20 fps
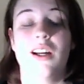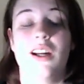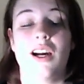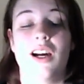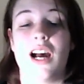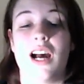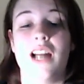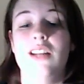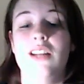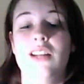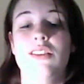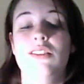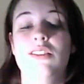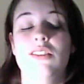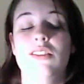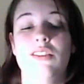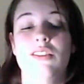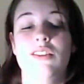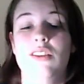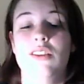I
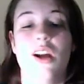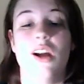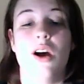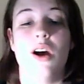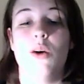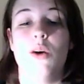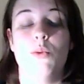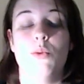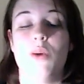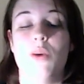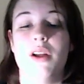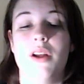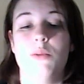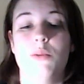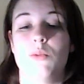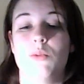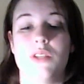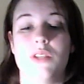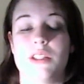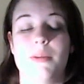didn't know what
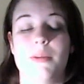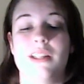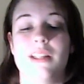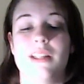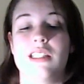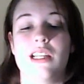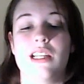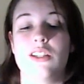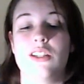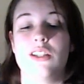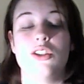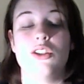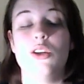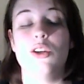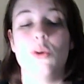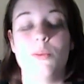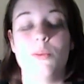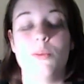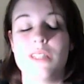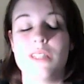was the best thing to
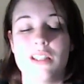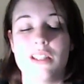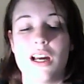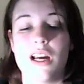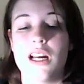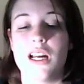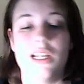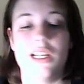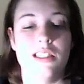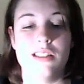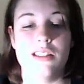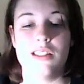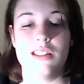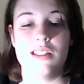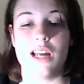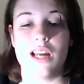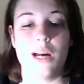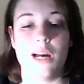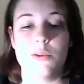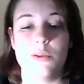do. Besides,
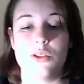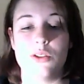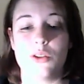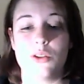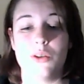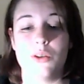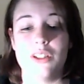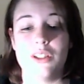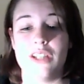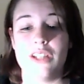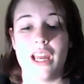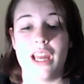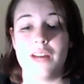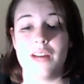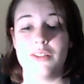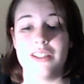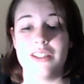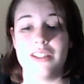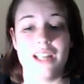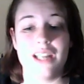I was going to have
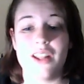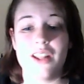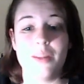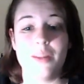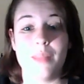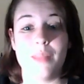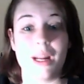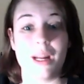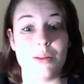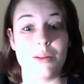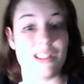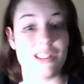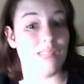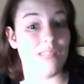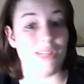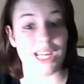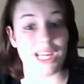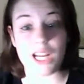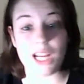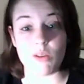to tell them that I was
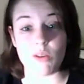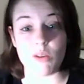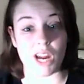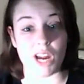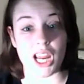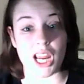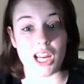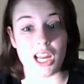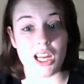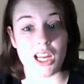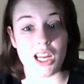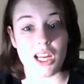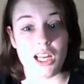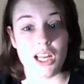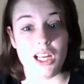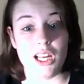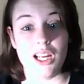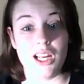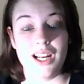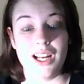leaving anyway,
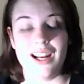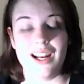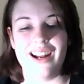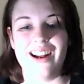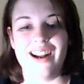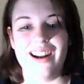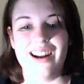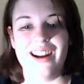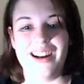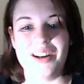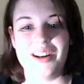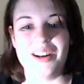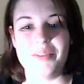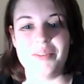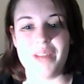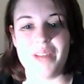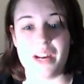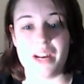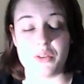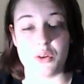
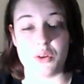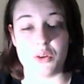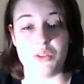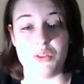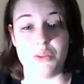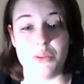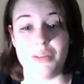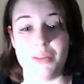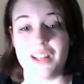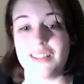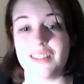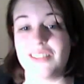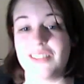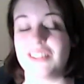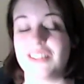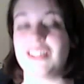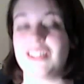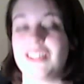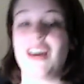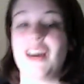after a few months.
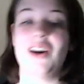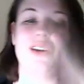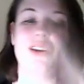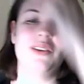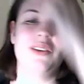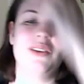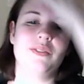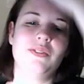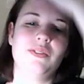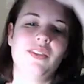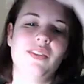So